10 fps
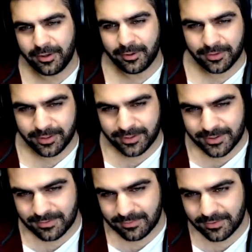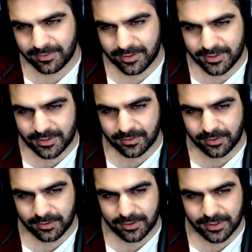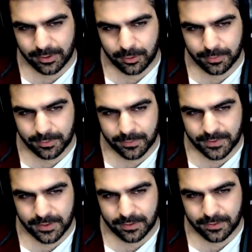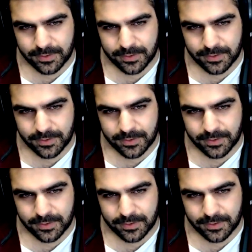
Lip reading: He just looks like old people sneakers.